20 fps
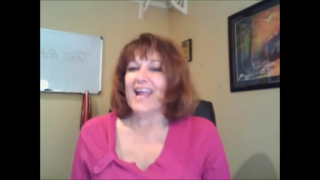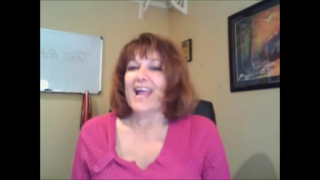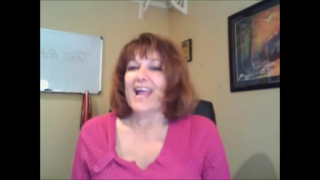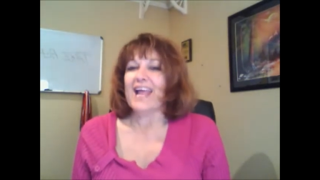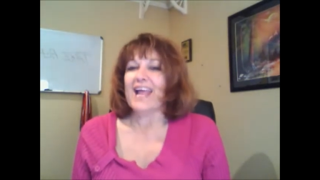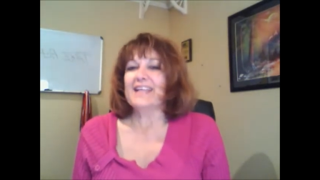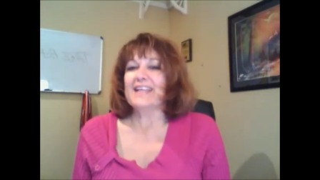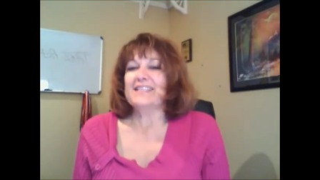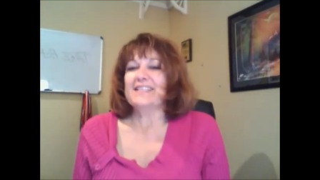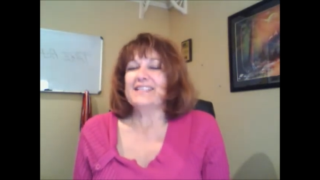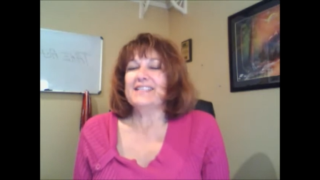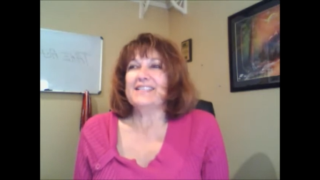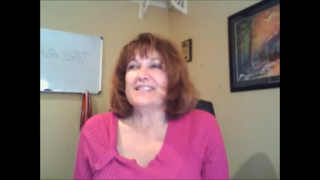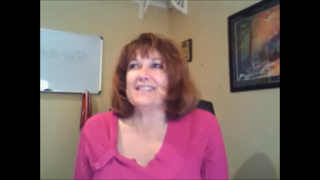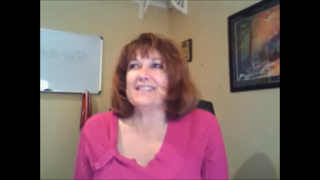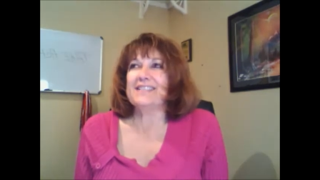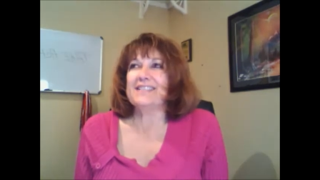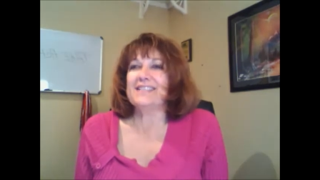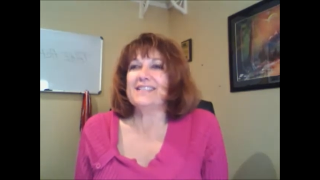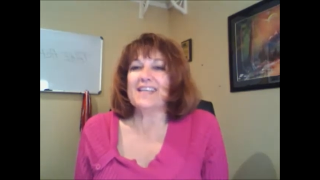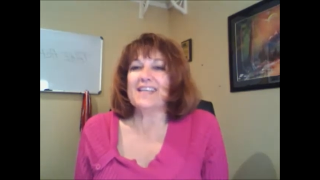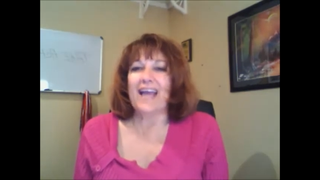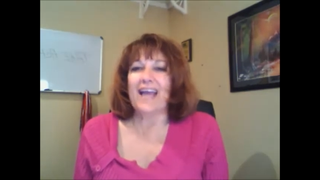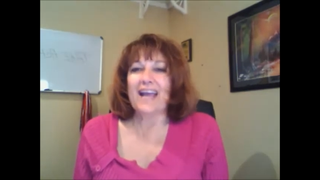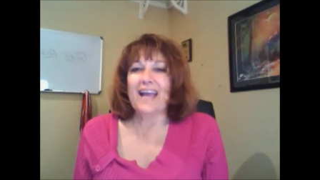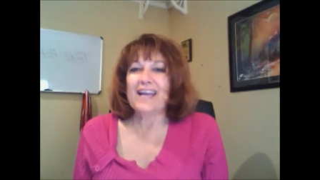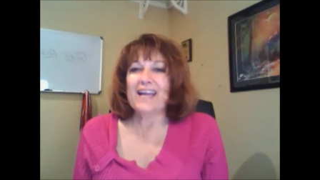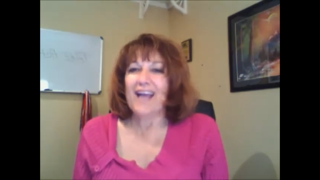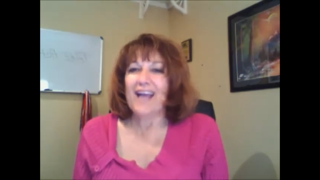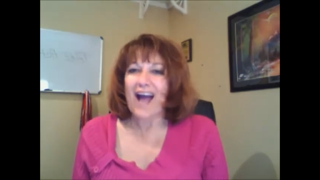And
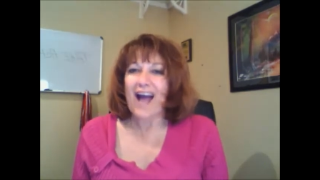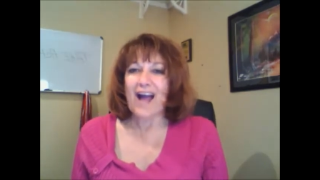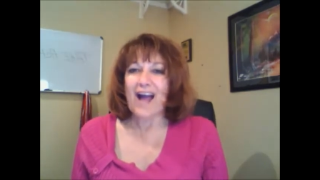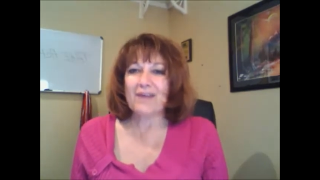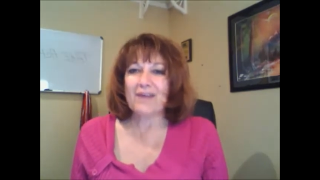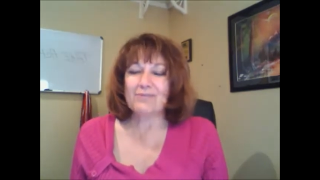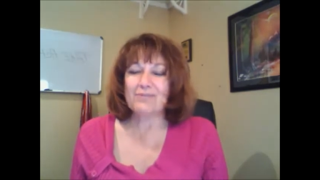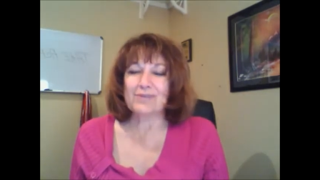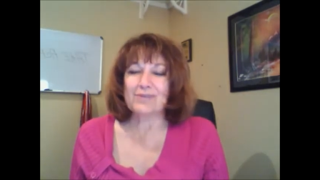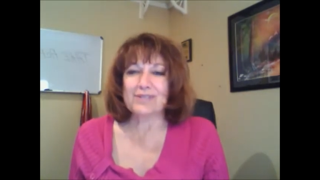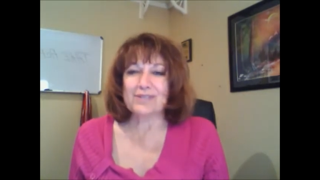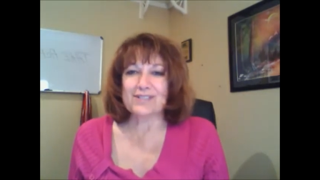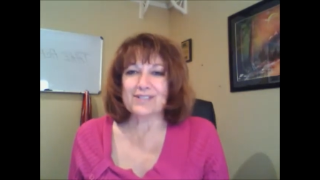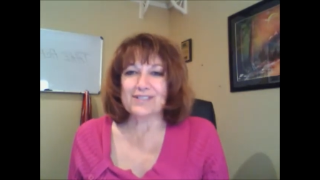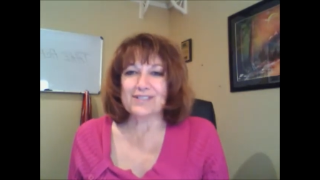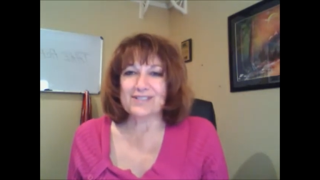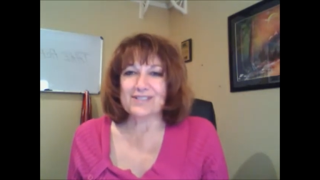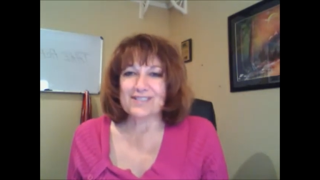tonight I was